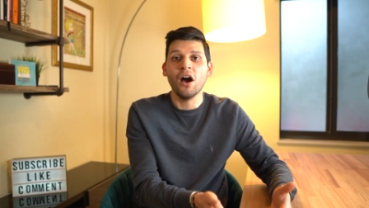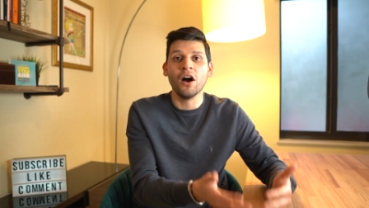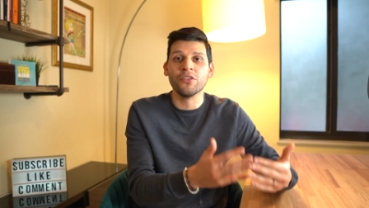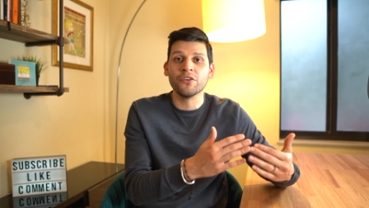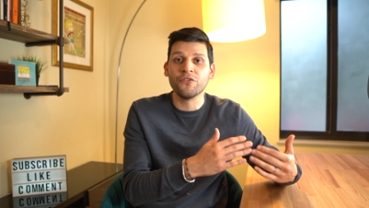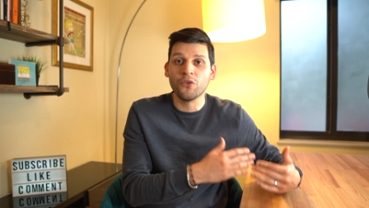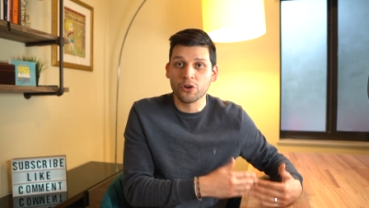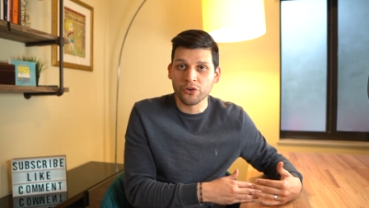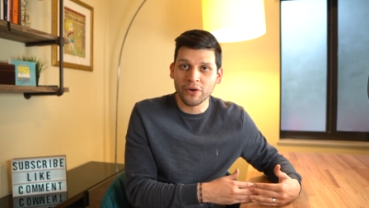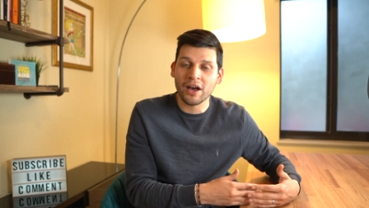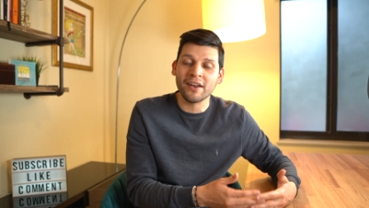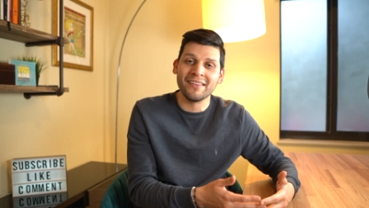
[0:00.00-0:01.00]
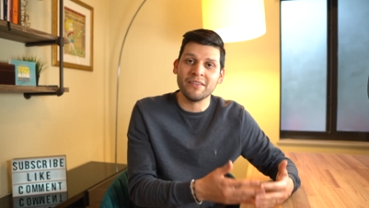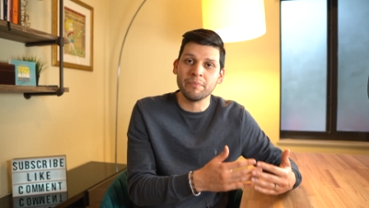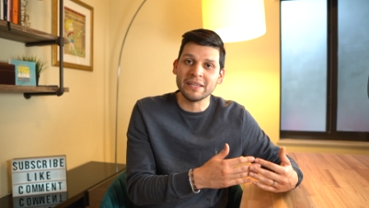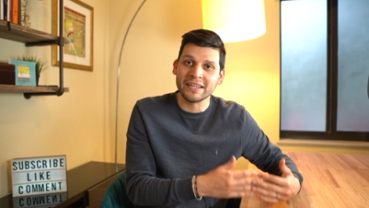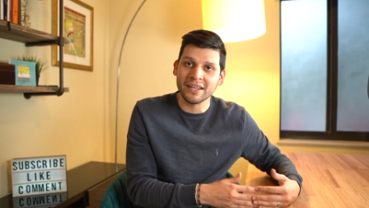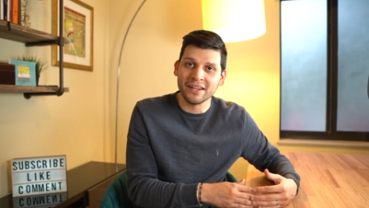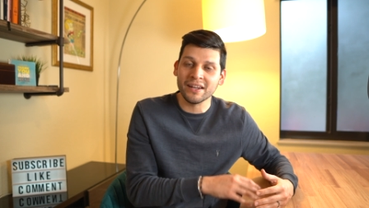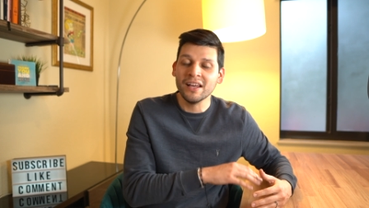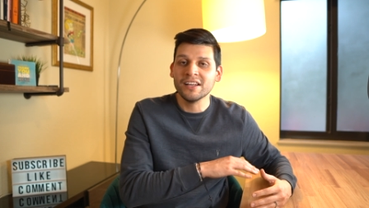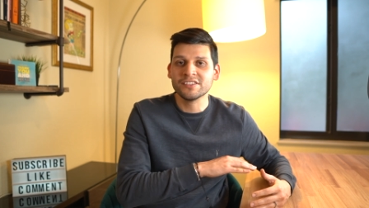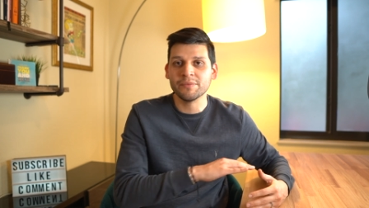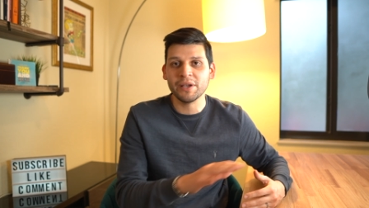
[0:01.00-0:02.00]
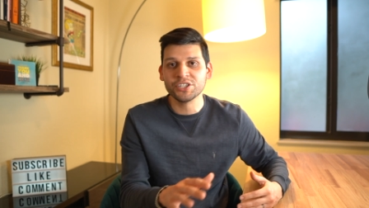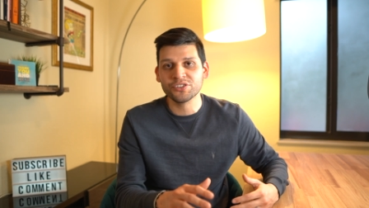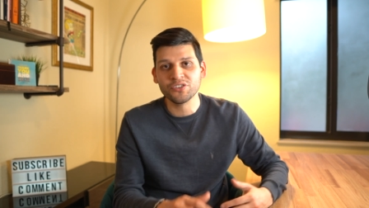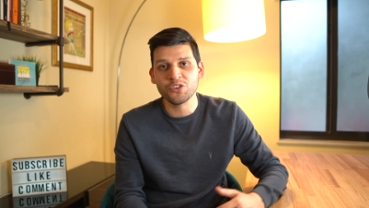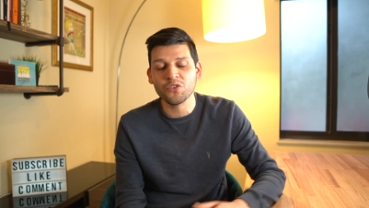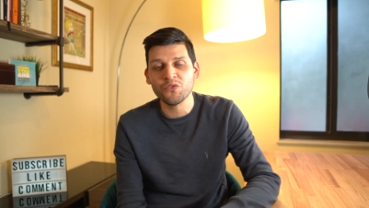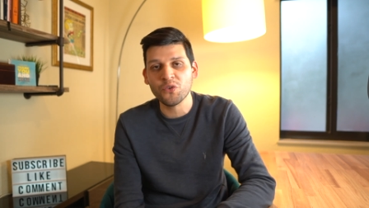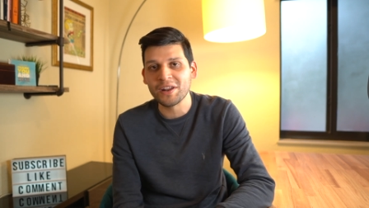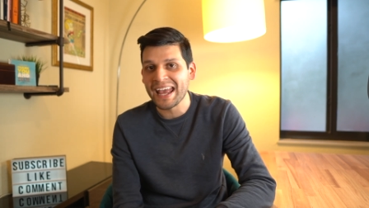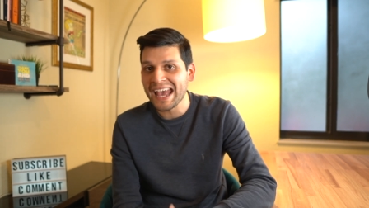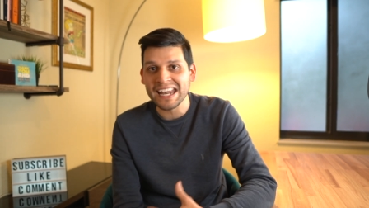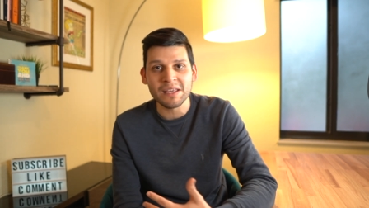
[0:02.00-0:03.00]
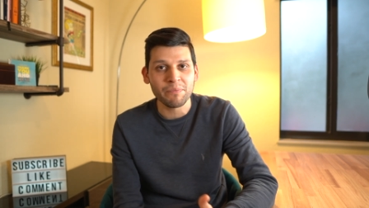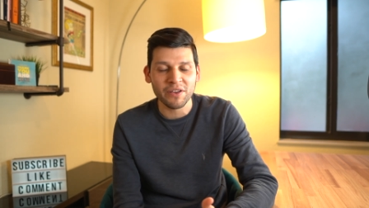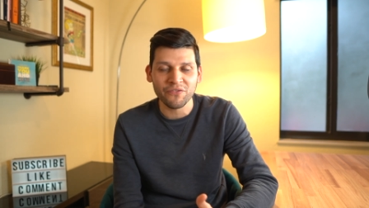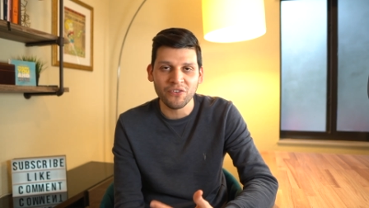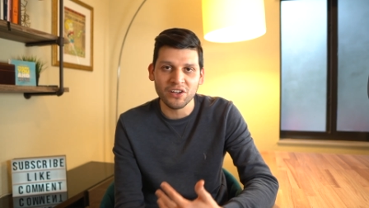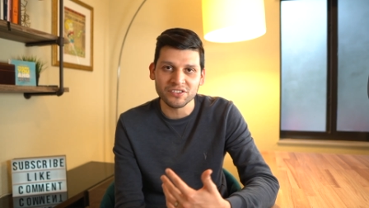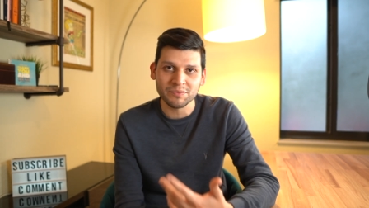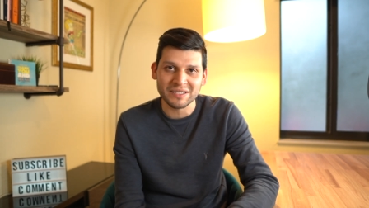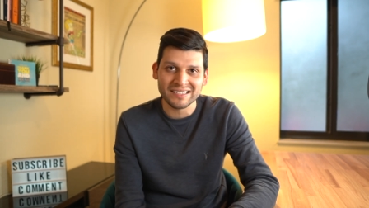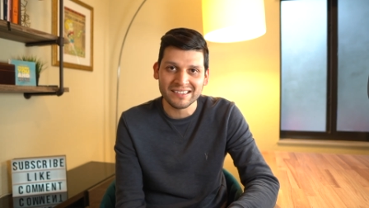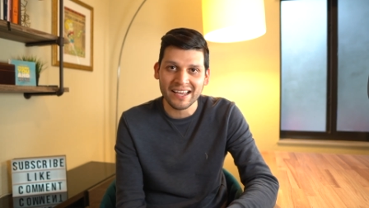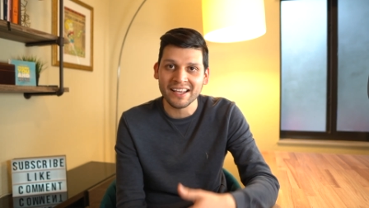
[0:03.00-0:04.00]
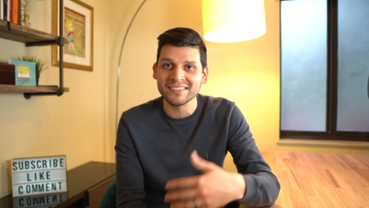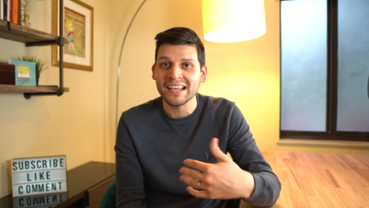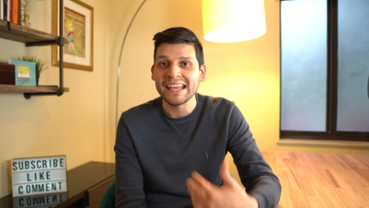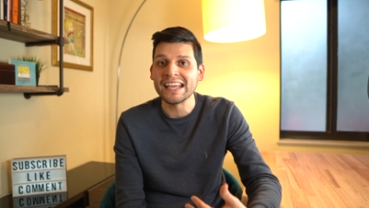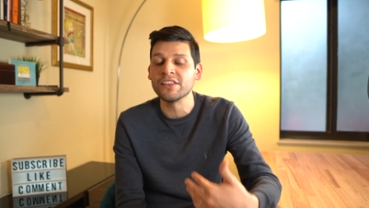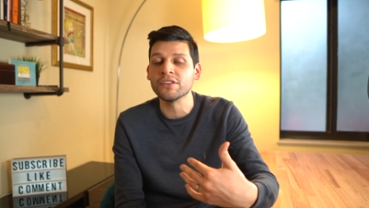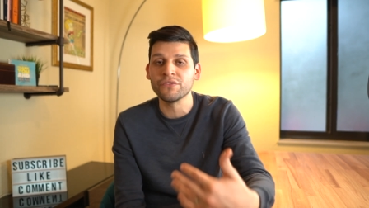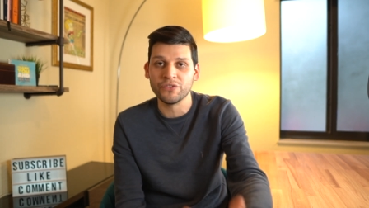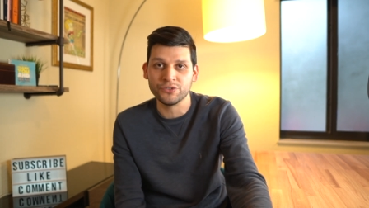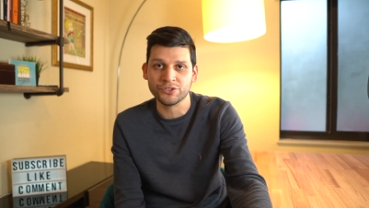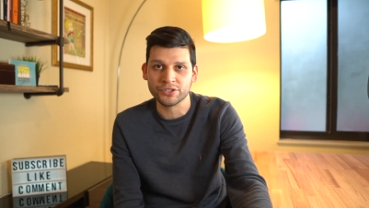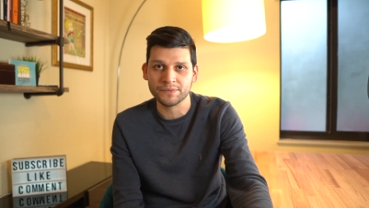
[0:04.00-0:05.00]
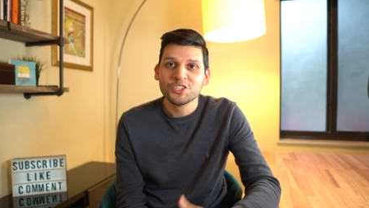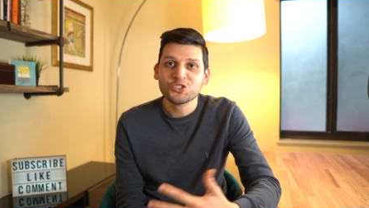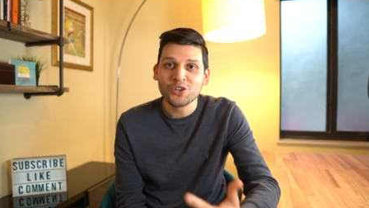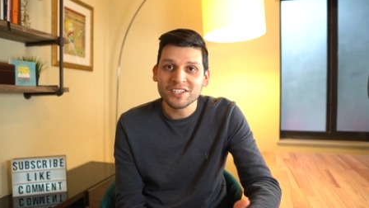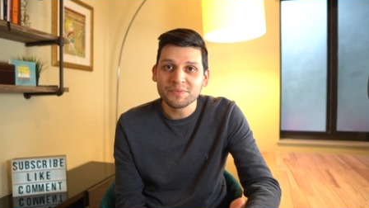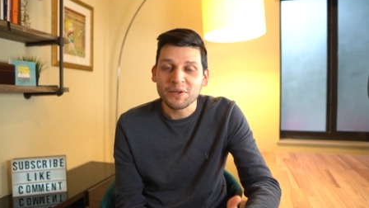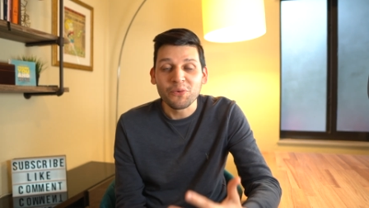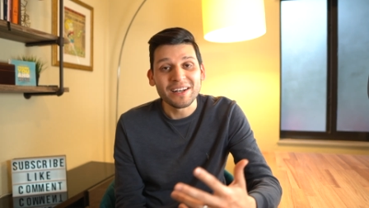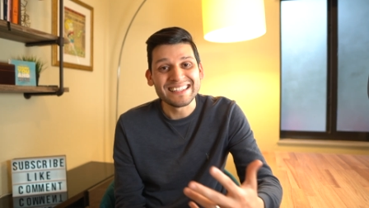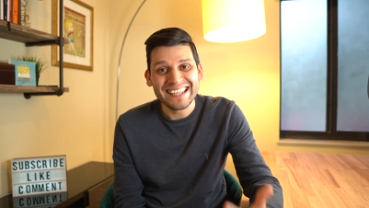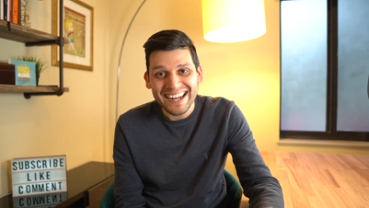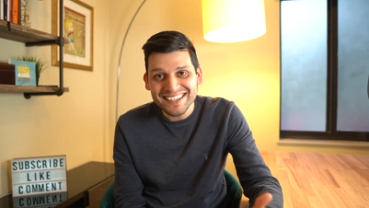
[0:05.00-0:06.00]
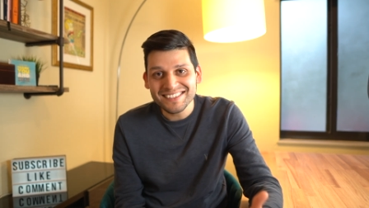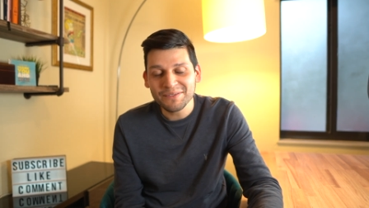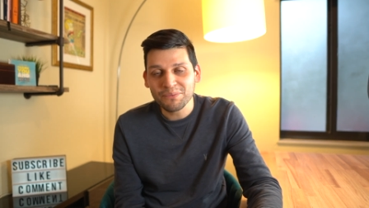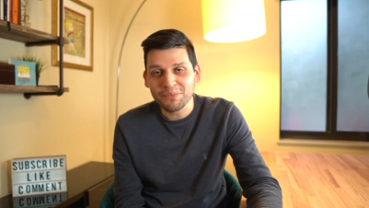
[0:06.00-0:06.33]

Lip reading: on the foreground and the beginning to make sure that you avoid any pitfalls and mistakes in the future. Trust me, when a tenant's in